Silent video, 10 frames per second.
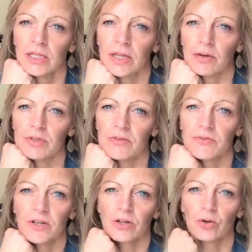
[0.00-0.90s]
That was a
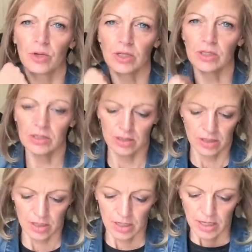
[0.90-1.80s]
fun quilt.
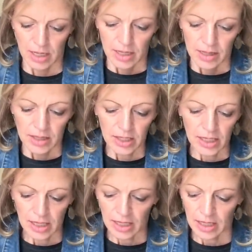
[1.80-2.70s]

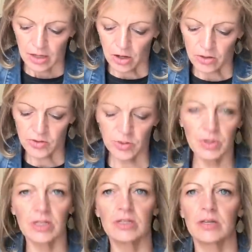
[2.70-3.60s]
Then also
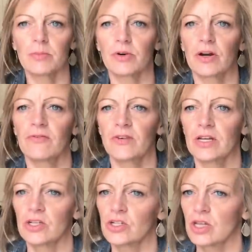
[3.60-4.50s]
in December, I
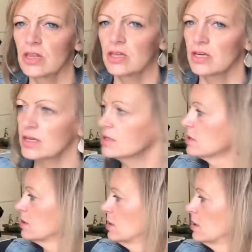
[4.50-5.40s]
finished
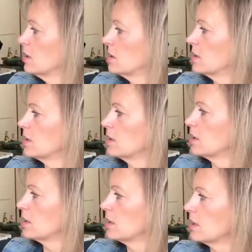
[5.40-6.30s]
this.
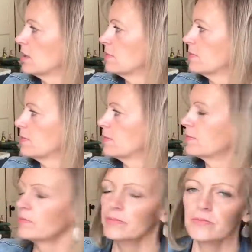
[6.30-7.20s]
Um,
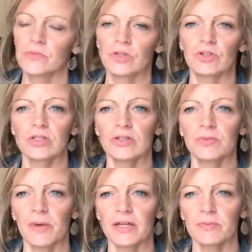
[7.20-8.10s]
so just this
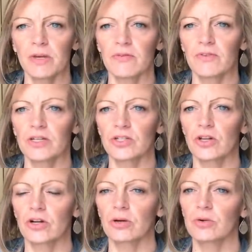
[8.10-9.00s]
past month, finished
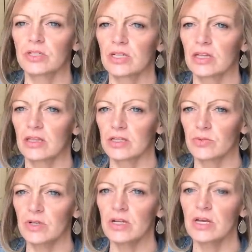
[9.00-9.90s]
long arm quilting this
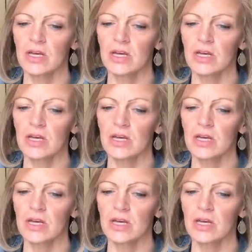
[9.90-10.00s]
one.